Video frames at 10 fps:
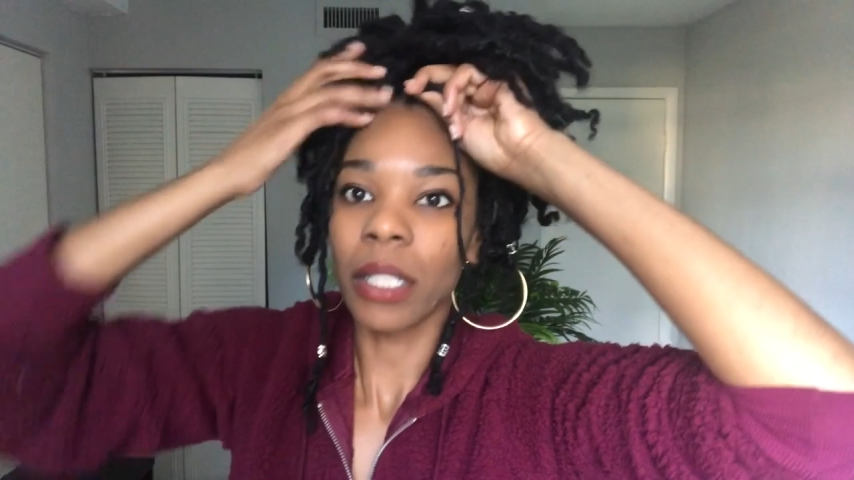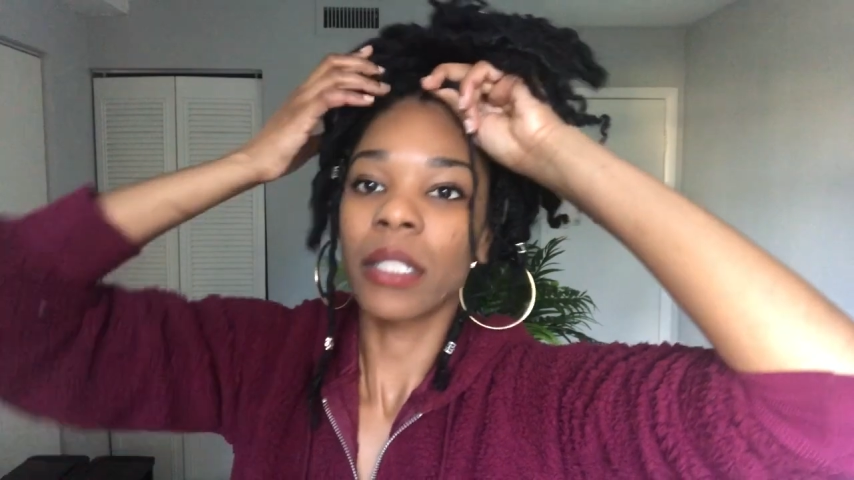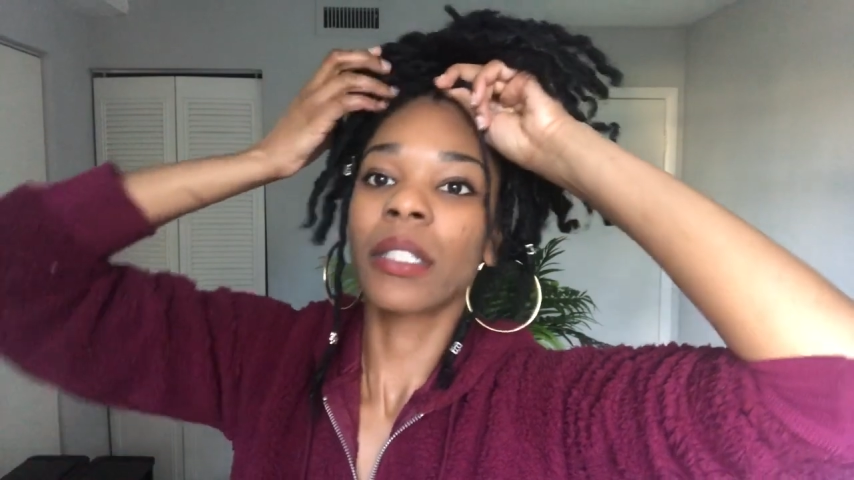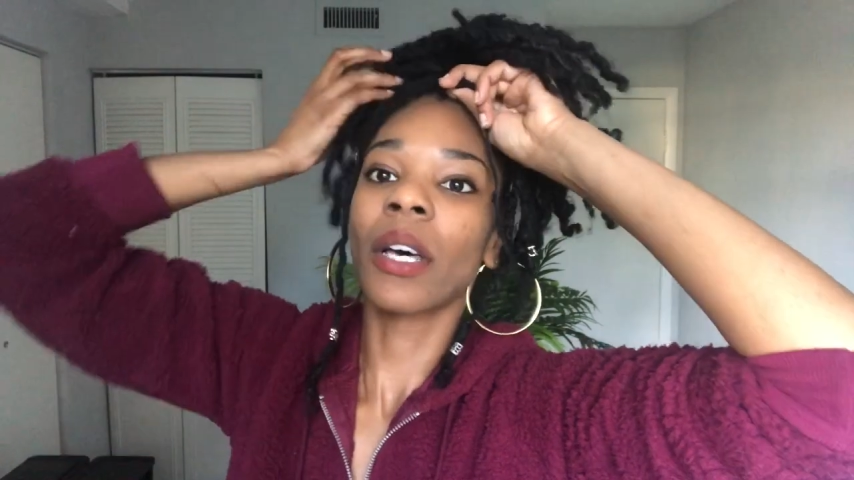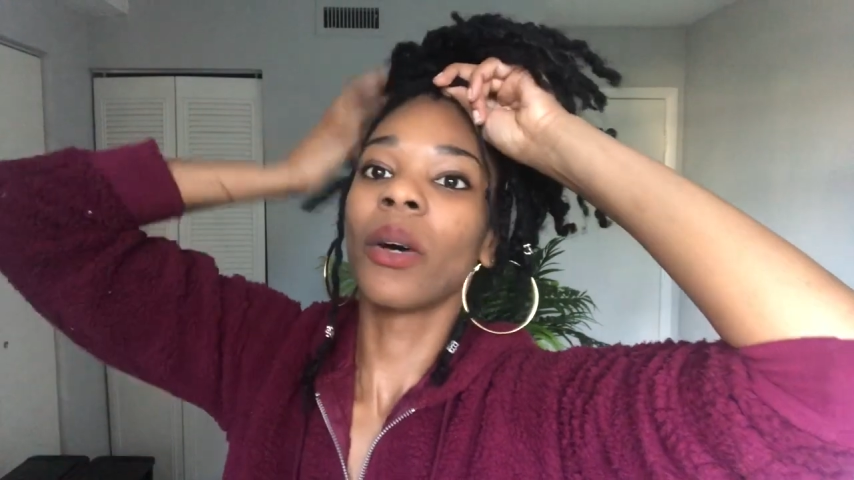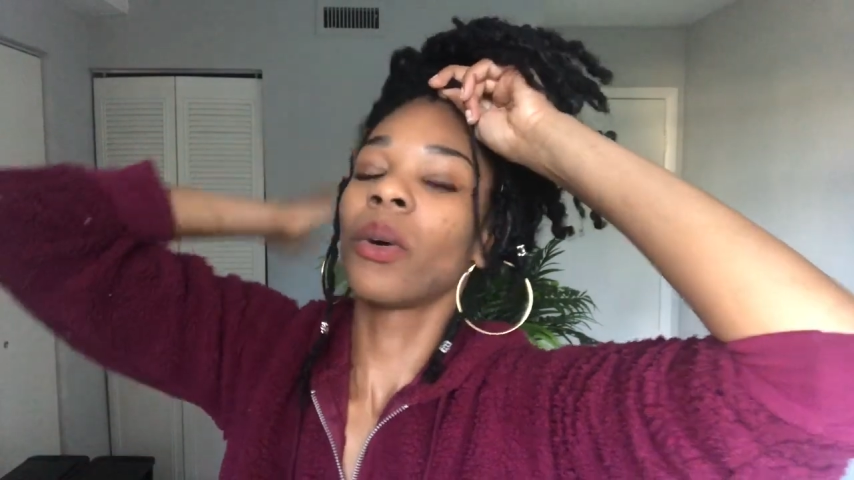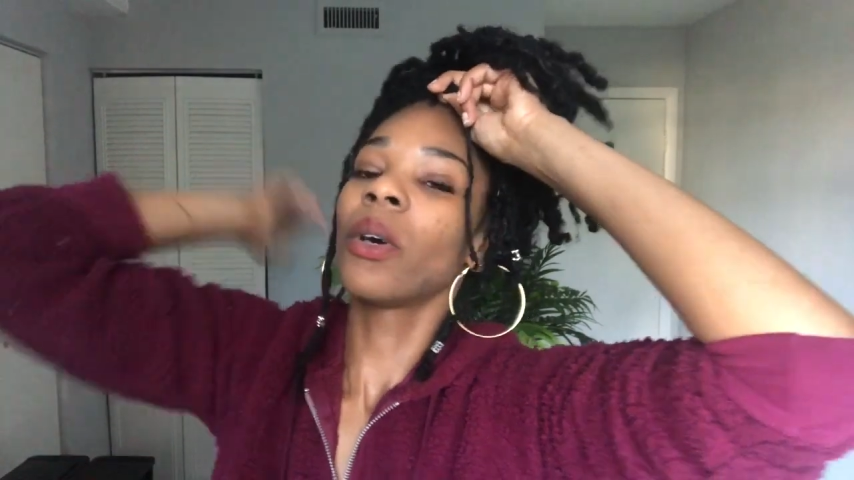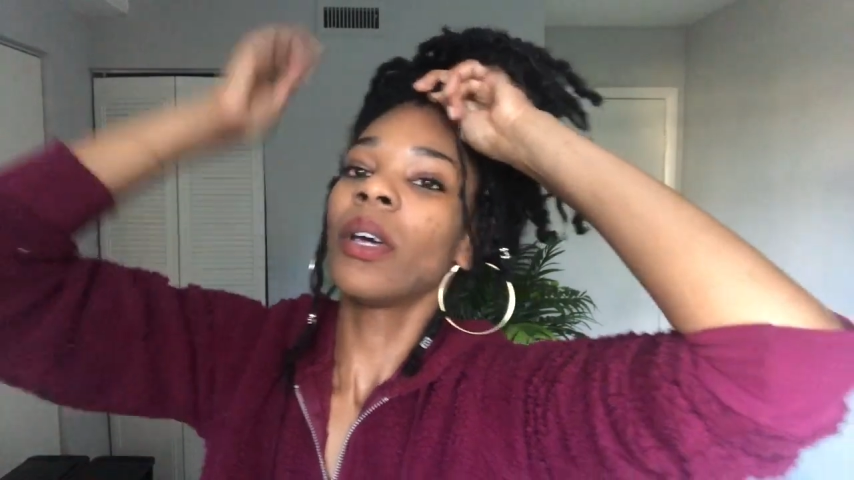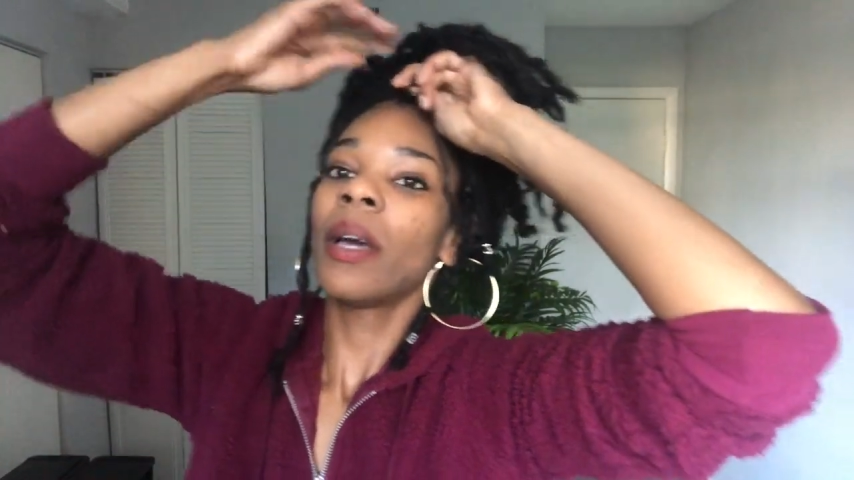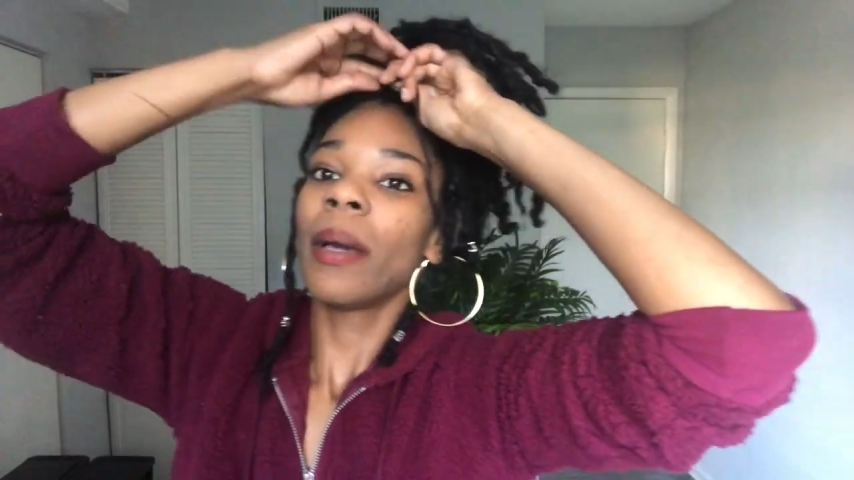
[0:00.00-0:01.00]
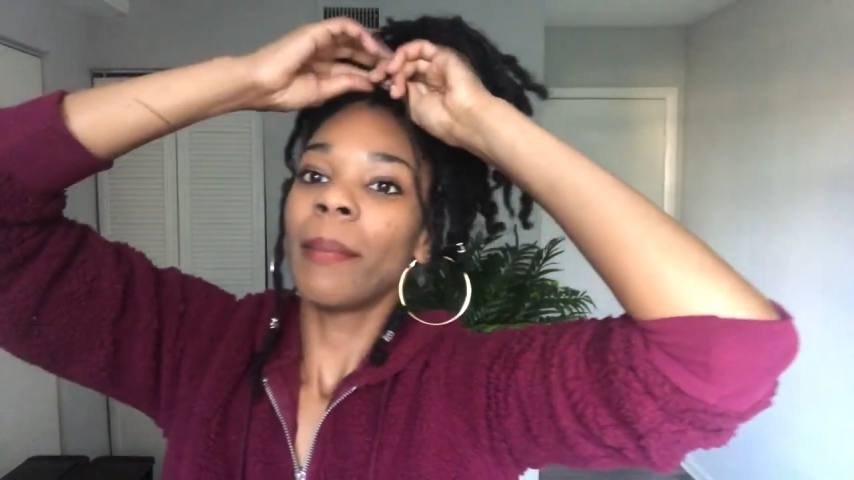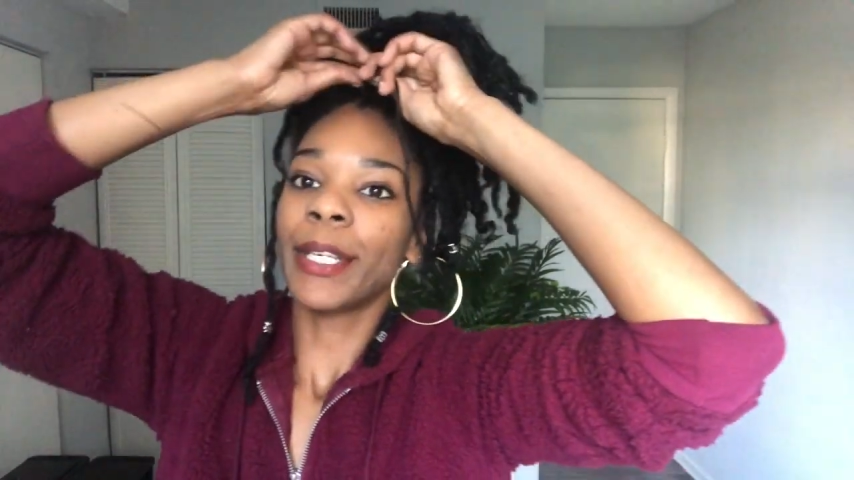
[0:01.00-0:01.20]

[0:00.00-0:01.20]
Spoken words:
So make